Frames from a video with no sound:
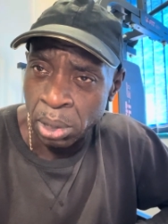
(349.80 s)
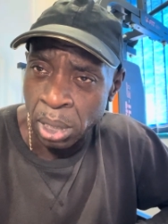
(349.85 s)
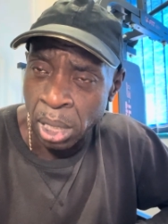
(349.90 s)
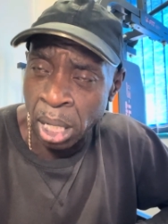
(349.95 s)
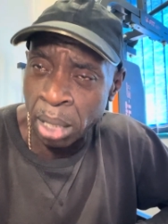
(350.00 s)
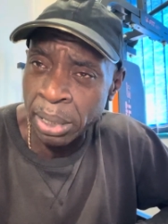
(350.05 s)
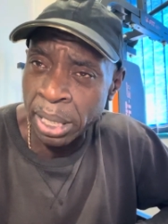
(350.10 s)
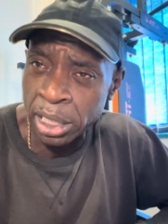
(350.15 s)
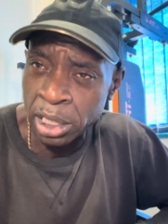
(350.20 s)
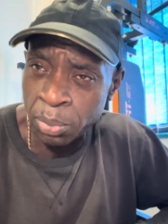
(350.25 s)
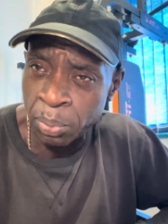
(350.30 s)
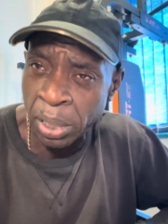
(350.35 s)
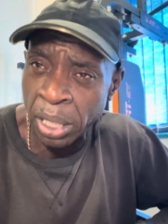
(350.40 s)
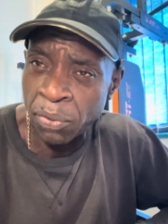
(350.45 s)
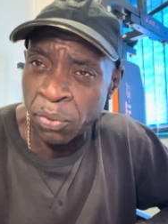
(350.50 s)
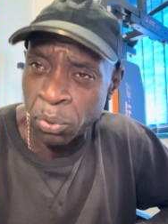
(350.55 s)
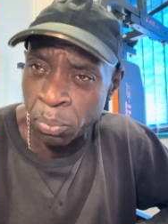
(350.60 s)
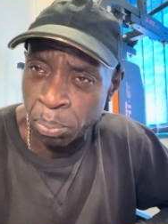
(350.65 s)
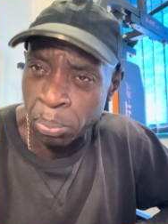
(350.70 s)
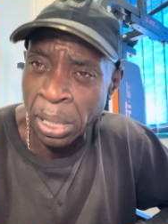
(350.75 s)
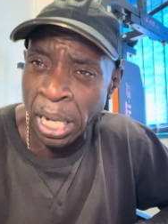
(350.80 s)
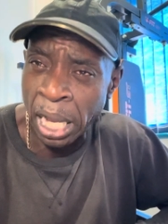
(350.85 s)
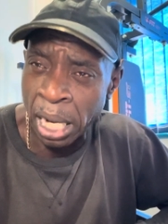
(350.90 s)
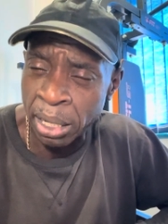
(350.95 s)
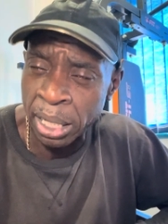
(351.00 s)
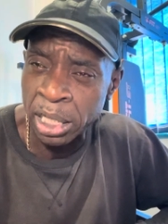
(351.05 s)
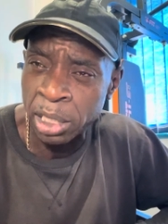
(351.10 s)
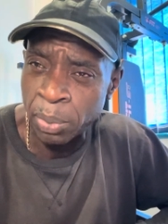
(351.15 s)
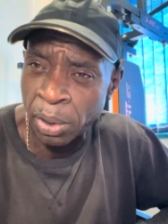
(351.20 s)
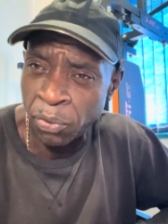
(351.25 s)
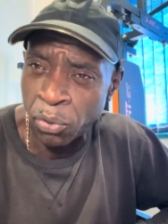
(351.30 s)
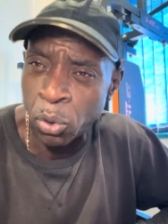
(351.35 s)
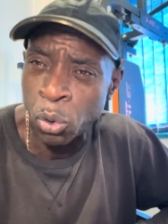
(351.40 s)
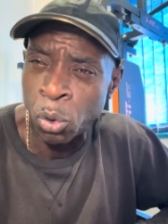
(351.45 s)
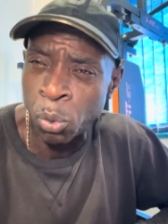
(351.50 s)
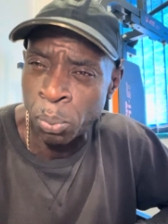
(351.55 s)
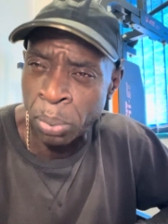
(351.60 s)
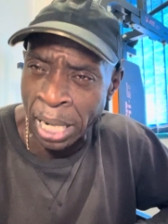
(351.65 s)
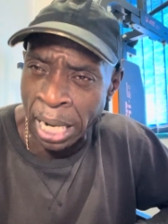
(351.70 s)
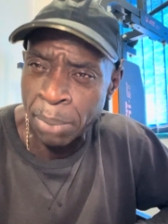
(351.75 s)
I'm going to speak for
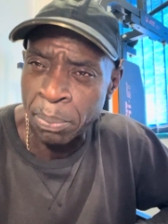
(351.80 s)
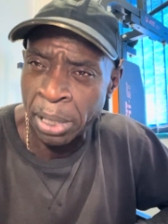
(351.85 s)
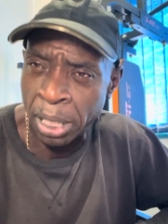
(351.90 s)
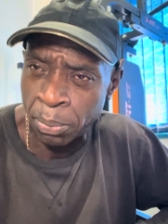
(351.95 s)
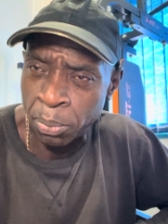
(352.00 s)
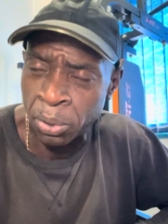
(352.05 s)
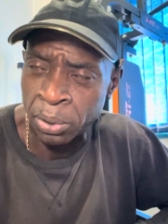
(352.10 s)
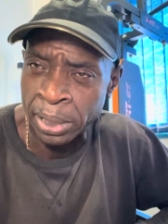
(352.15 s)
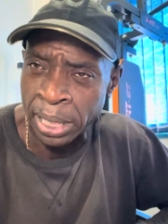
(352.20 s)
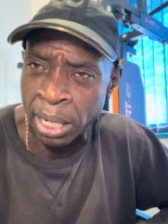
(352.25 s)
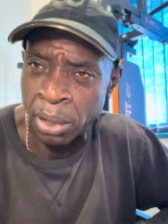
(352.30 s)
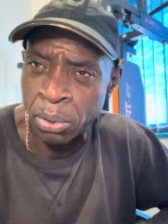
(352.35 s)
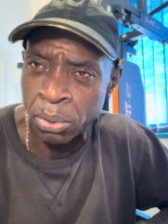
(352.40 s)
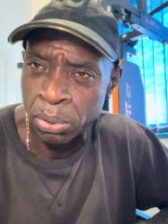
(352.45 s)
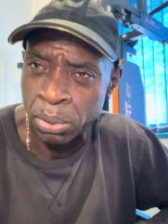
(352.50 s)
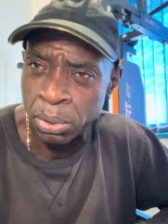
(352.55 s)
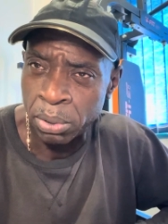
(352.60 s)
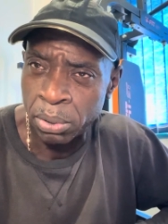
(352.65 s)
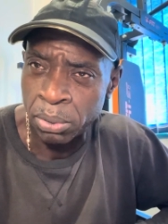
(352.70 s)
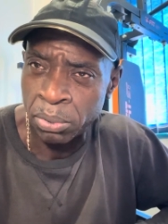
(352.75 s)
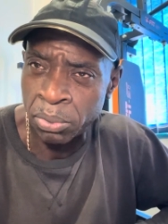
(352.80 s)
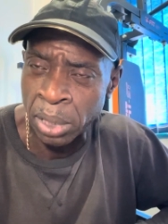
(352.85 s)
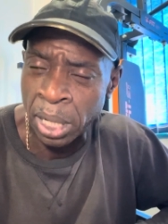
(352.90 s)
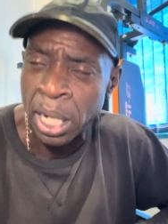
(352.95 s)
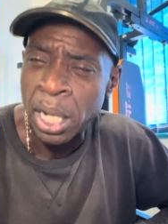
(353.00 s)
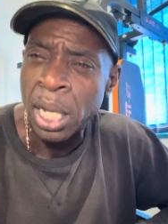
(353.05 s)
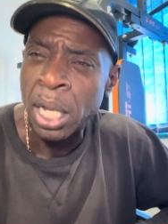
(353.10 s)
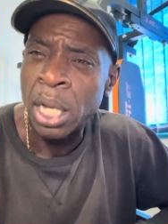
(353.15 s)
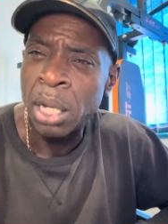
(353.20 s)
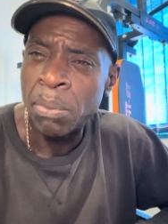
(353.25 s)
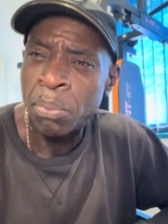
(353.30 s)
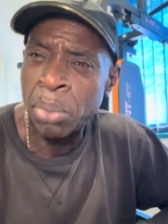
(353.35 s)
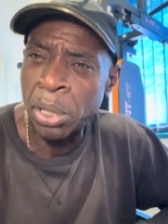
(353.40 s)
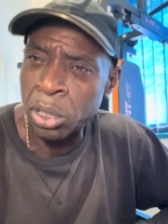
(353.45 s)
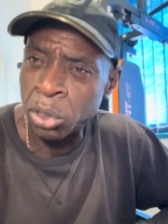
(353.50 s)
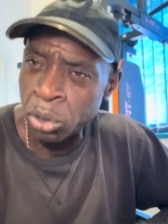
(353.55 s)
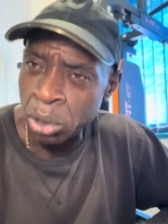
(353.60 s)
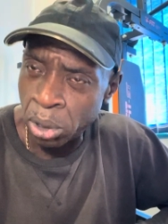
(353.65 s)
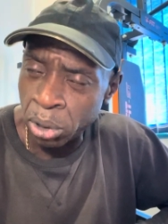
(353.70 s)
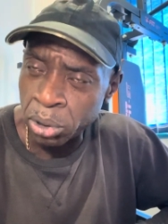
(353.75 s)
all black people now, right,
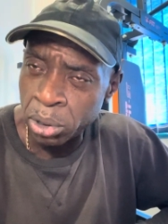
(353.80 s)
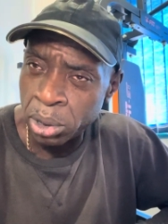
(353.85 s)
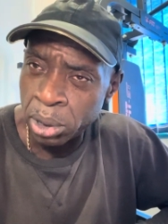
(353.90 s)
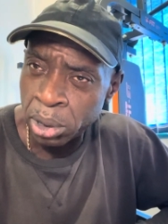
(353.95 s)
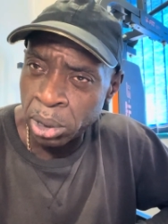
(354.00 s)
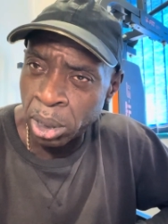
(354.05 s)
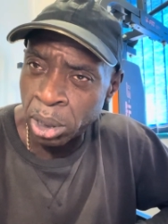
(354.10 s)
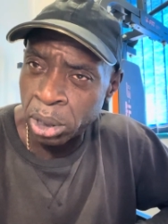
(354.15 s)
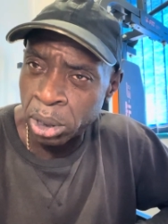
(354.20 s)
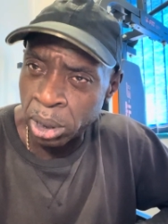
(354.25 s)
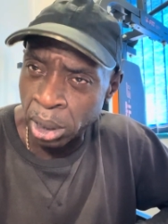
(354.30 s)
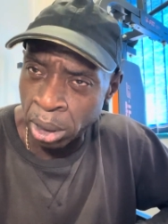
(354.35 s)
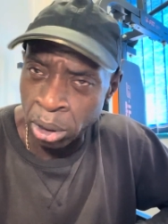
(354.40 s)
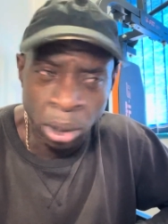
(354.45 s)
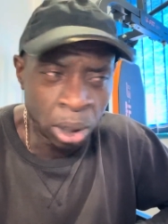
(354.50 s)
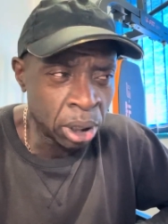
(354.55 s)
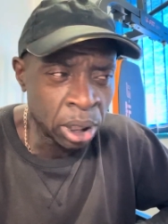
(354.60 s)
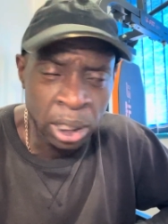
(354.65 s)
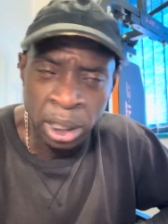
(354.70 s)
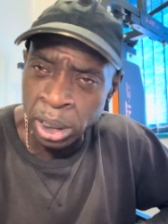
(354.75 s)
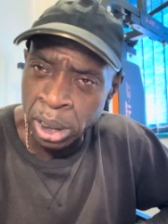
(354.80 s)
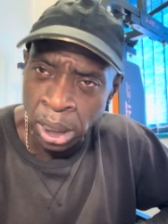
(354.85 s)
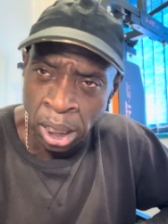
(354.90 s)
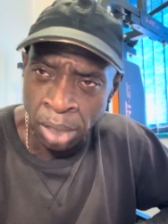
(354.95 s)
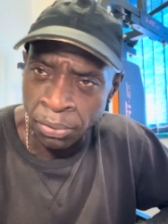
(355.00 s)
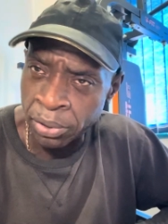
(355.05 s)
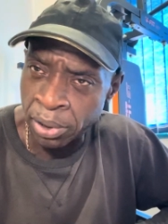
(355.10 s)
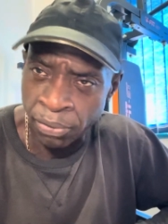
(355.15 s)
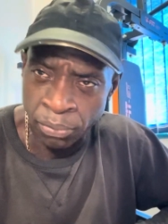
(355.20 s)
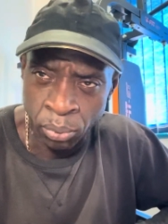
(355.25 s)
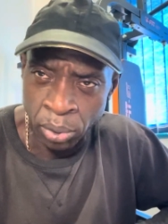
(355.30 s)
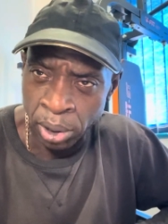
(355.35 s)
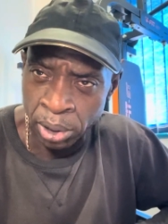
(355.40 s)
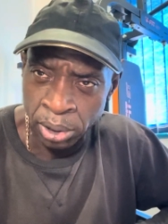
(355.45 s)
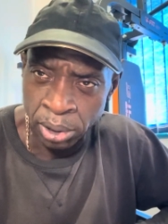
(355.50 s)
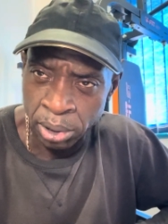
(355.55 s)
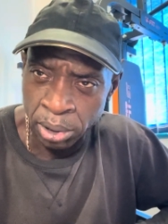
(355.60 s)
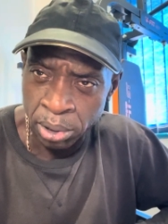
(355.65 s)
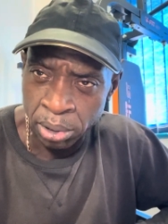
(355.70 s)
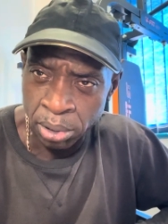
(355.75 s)
but not the conservative
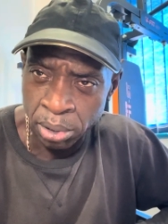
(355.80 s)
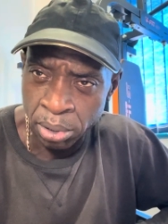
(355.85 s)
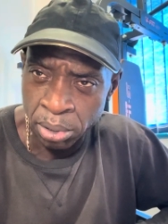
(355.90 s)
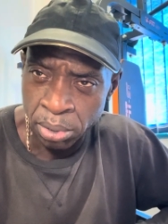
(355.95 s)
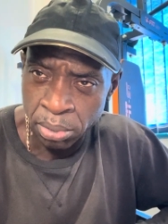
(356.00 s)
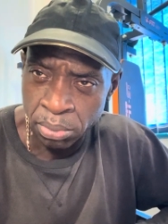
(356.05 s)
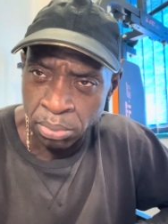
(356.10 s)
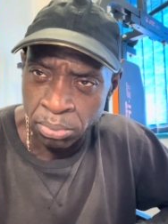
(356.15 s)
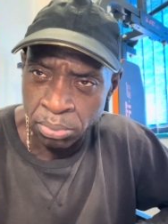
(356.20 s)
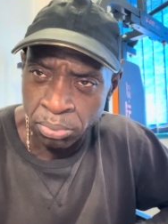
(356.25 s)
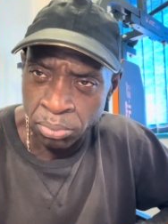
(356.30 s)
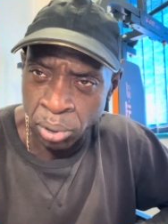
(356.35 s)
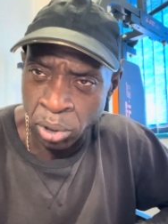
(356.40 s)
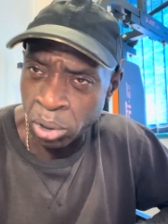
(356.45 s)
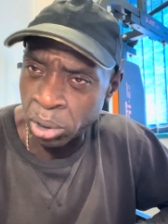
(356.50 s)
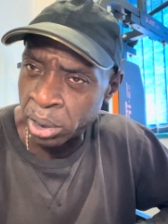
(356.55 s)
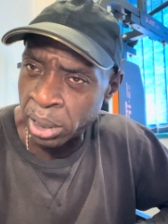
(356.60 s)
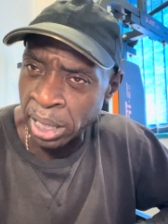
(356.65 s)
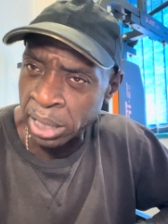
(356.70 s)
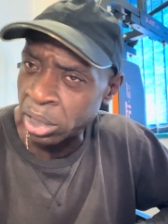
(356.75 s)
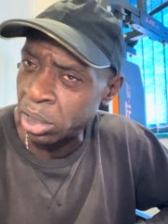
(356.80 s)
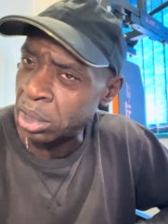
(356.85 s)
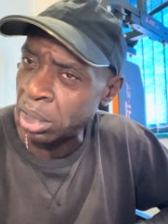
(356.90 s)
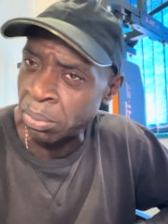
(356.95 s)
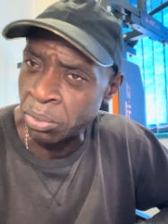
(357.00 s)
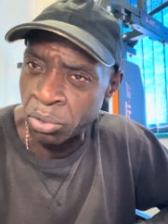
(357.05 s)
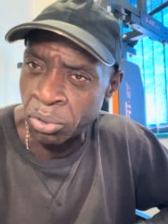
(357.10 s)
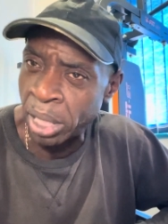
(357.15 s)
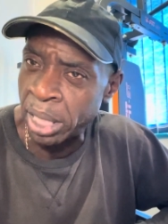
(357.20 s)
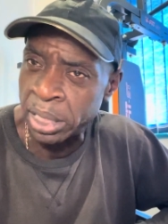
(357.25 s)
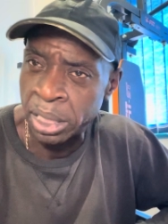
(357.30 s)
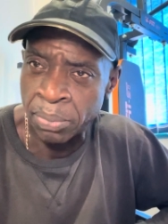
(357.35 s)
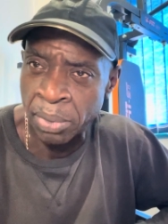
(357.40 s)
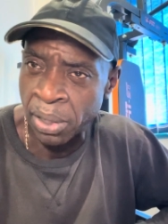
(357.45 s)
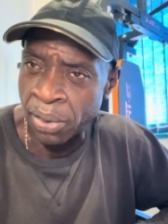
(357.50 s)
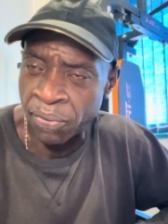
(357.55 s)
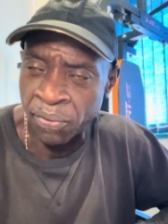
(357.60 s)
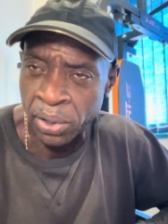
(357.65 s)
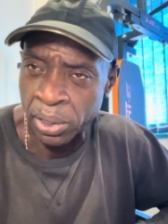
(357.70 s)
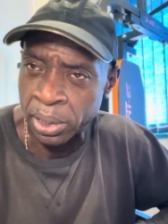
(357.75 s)
ones, because they're just some crazy
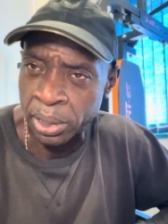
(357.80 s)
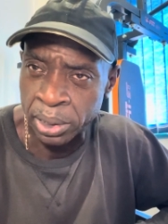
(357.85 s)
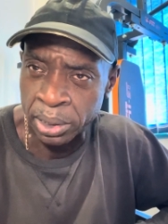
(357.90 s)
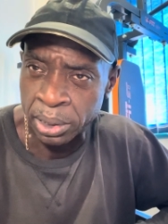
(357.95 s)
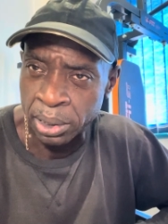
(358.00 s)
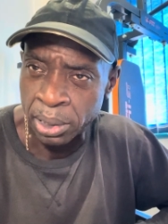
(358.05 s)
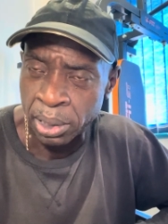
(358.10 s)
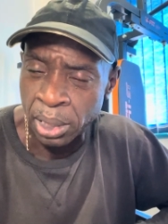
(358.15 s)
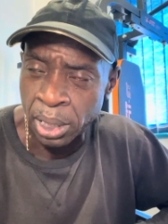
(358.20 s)
motherfuckers.